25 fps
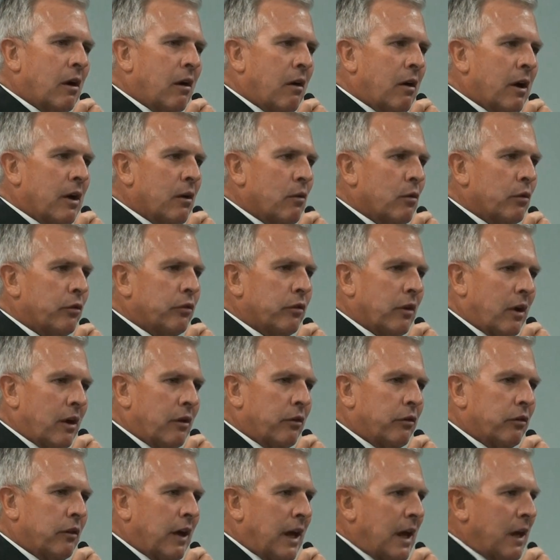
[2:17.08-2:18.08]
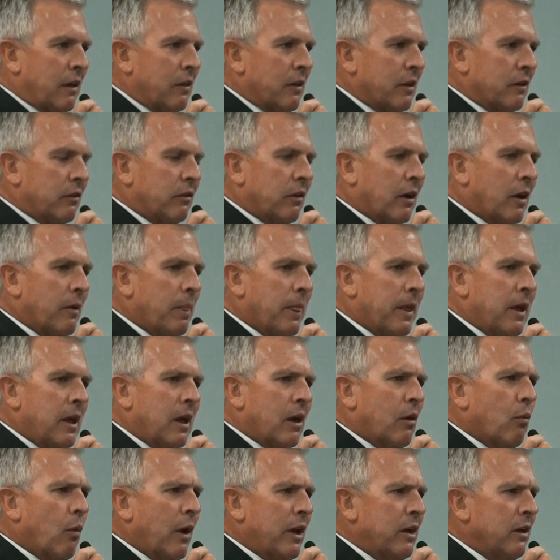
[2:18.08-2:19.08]
I also say that
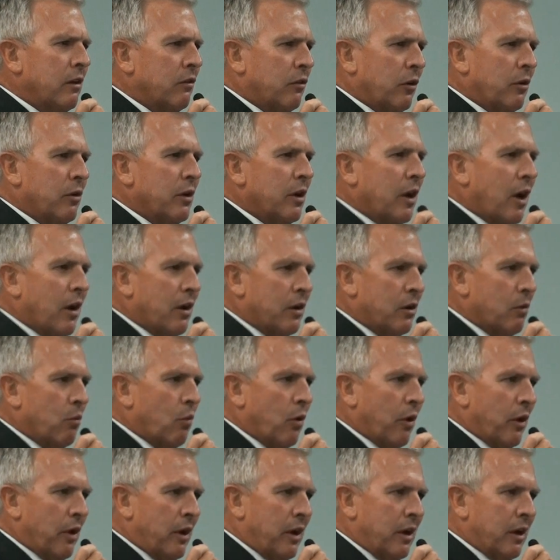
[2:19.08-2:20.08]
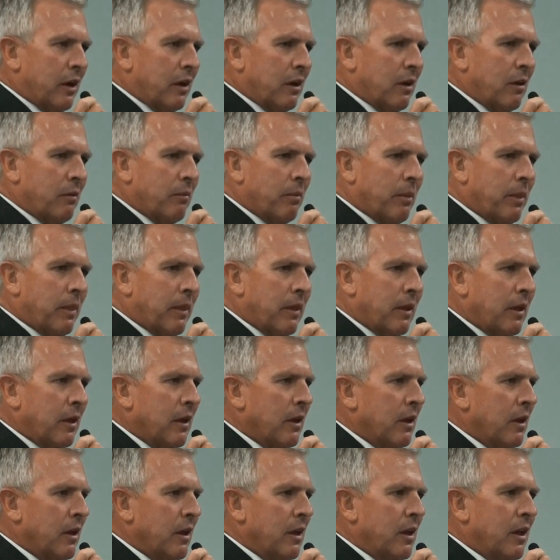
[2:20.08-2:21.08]
when you do go to work,
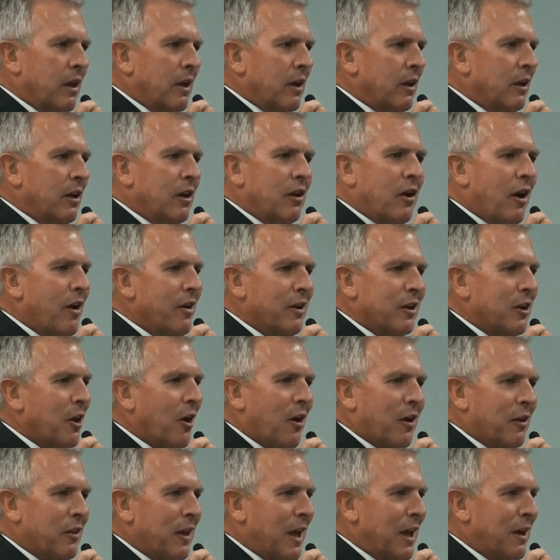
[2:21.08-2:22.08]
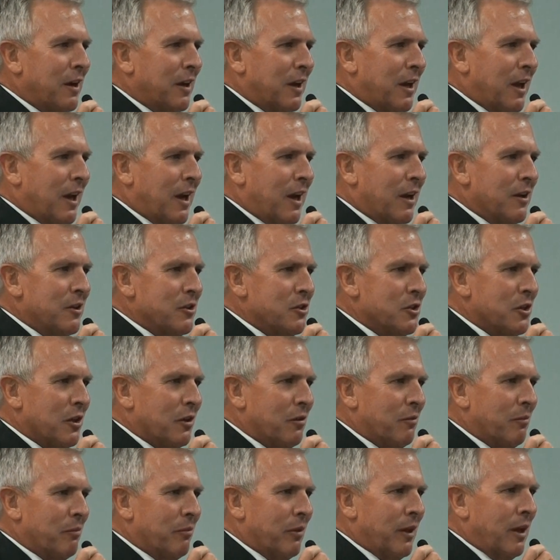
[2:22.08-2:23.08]
you don't go there to get
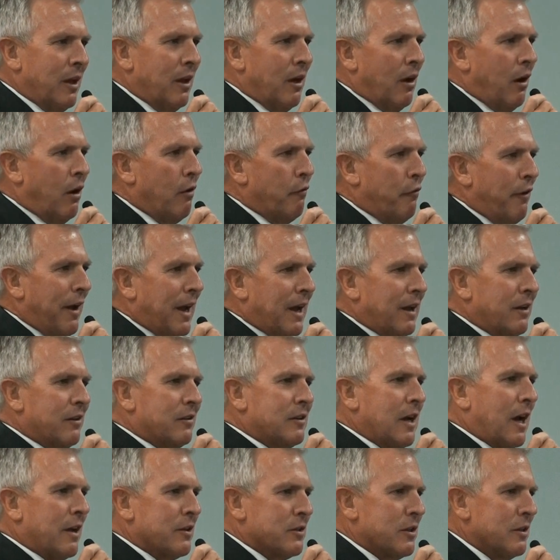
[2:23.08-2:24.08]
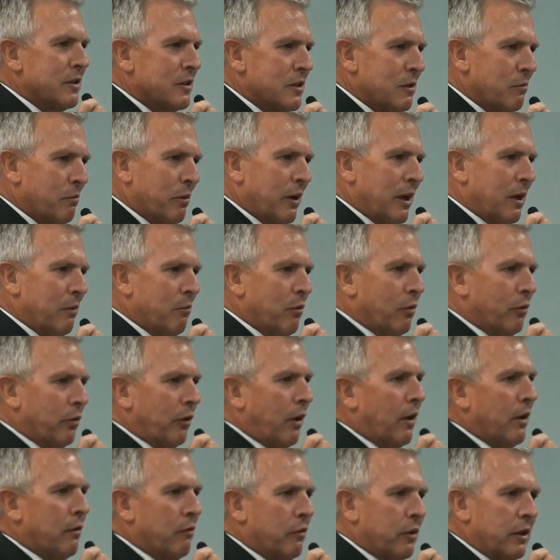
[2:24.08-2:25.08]
injured. I've had dozens of people
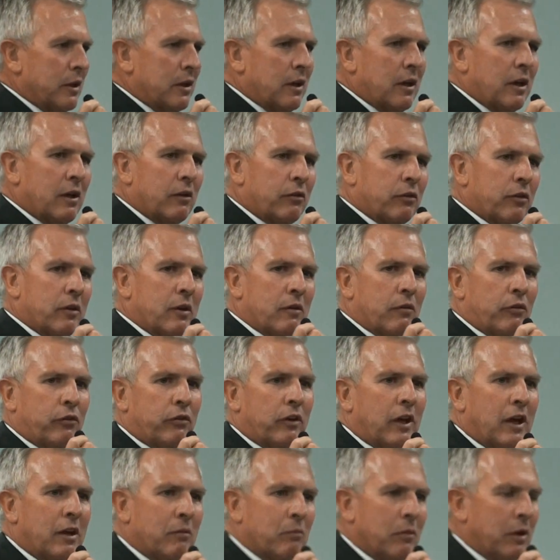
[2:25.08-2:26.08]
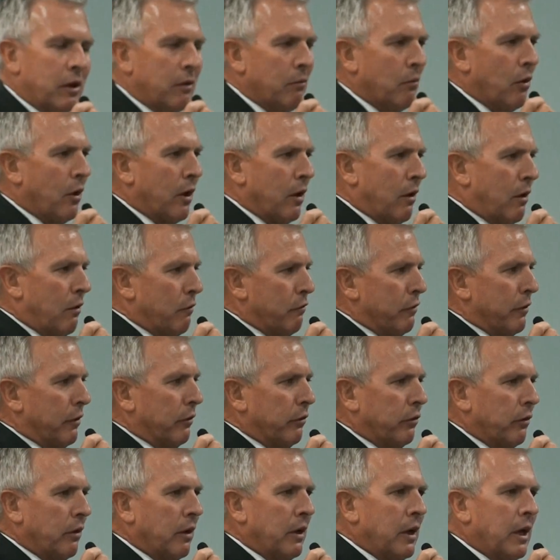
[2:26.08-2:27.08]
over the years that have seen me in my
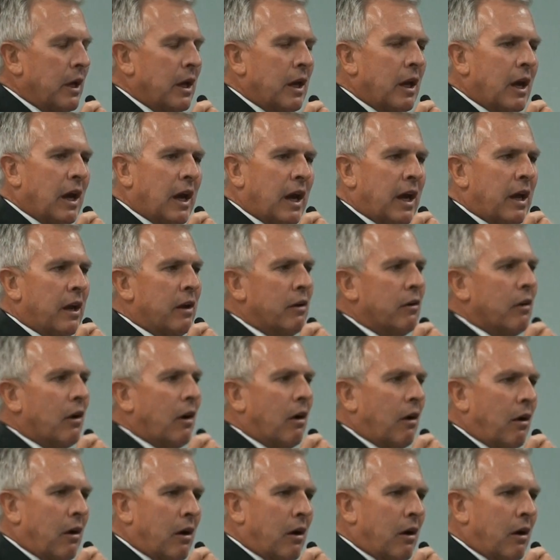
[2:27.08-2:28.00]
office, and